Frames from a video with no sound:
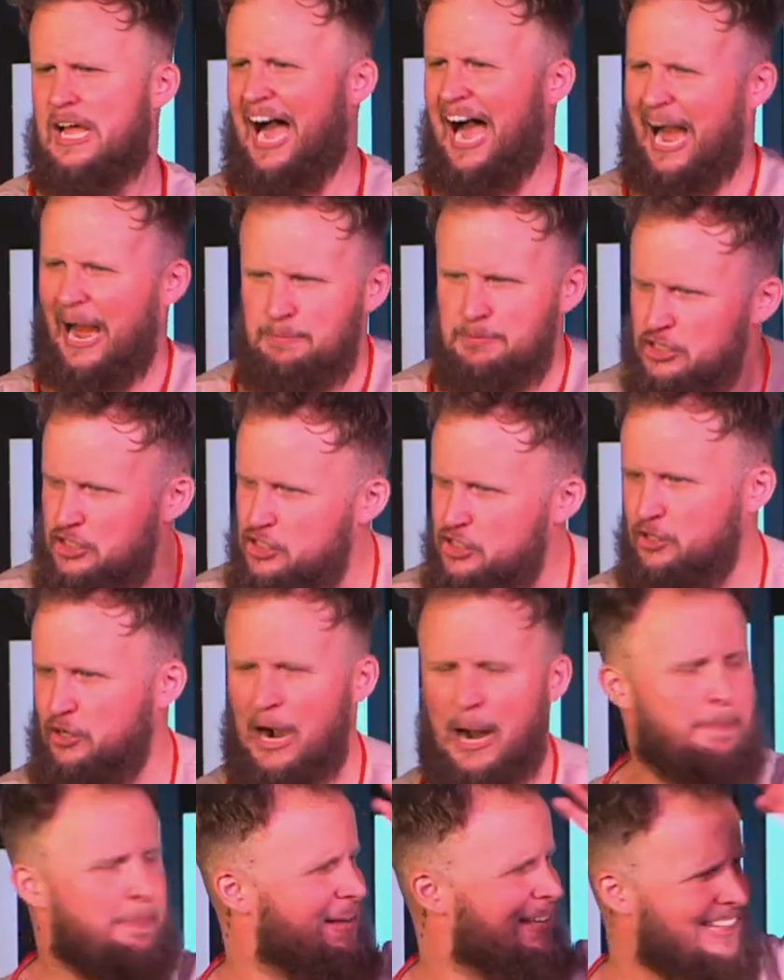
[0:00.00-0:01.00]
I'm just
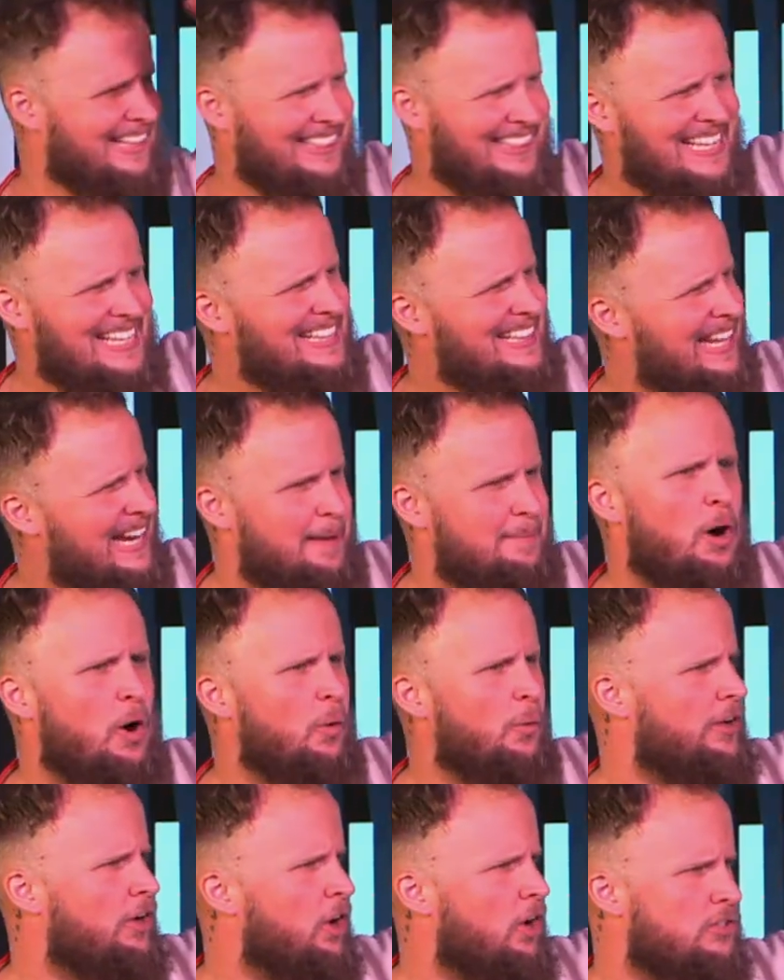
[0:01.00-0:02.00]
dropping the thing that I'm
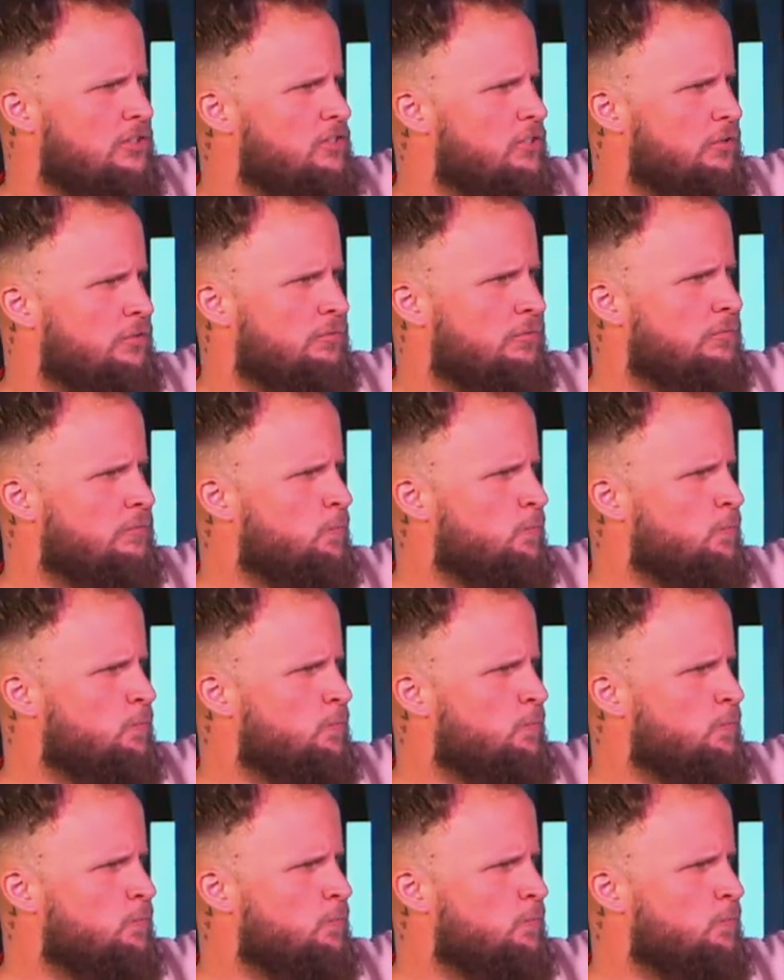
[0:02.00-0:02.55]
holding on to.